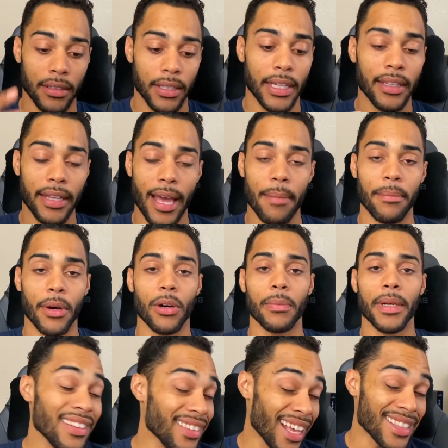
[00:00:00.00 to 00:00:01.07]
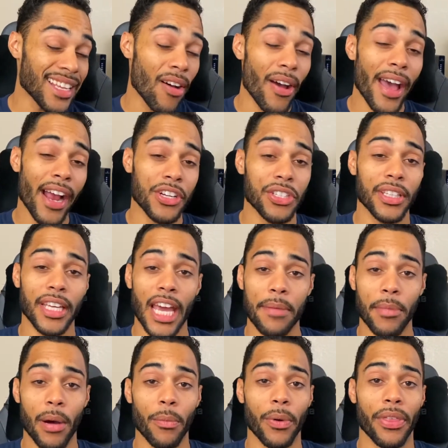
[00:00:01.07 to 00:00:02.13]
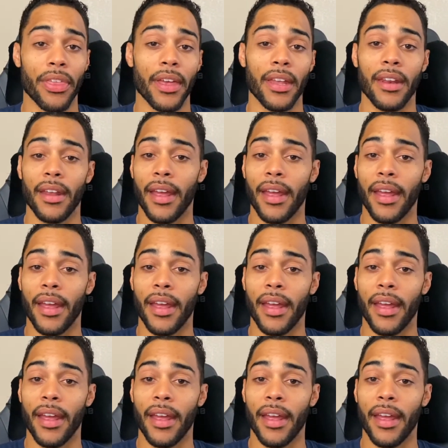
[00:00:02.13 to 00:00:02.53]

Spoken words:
in that moment. That's how I actually came up with it.